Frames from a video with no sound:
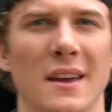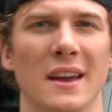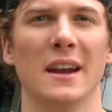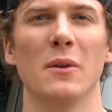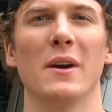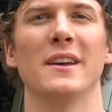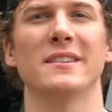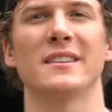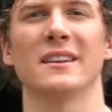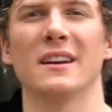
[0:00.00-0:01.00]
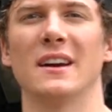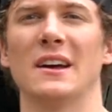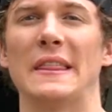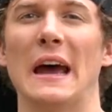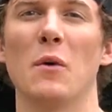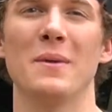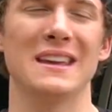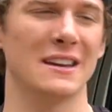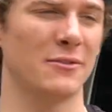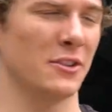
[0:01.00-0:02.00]
Anyways, uh, that will
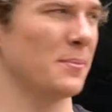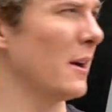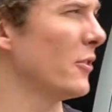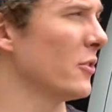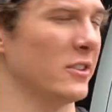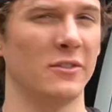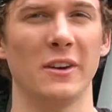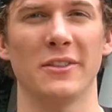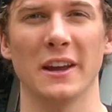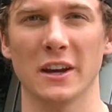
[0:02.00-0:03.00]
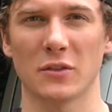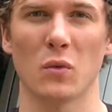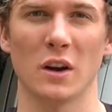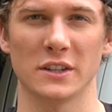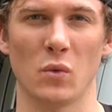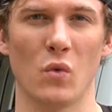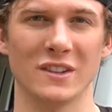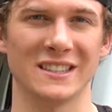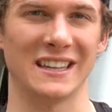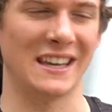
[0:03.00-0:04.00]
be it for this Power Stroke extension video. Thank you guys for watching
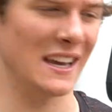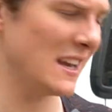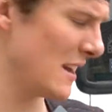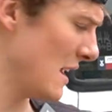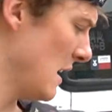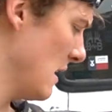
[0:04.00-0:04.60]
once again.